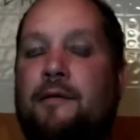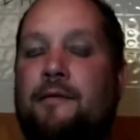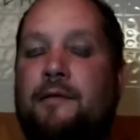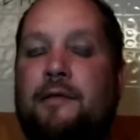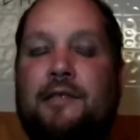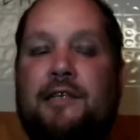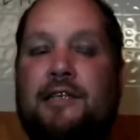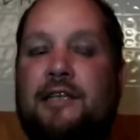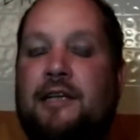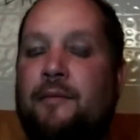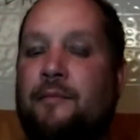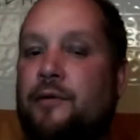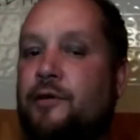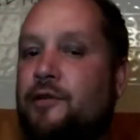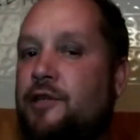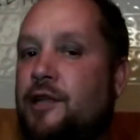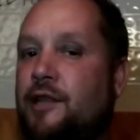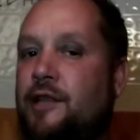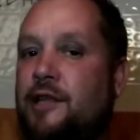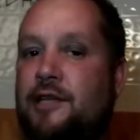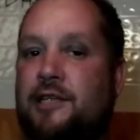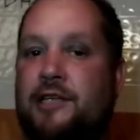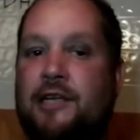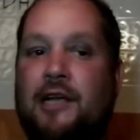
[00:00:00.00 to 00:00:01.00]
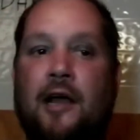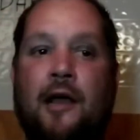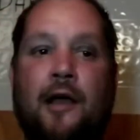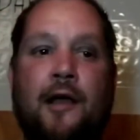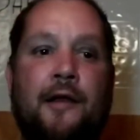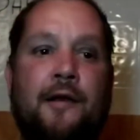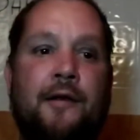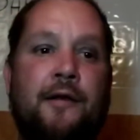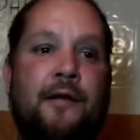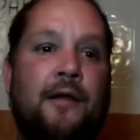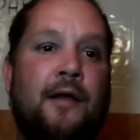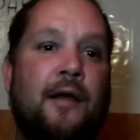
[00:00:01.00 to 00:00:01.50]
symbols of the
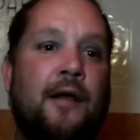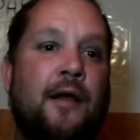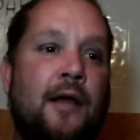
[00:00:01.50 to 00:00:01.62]
sun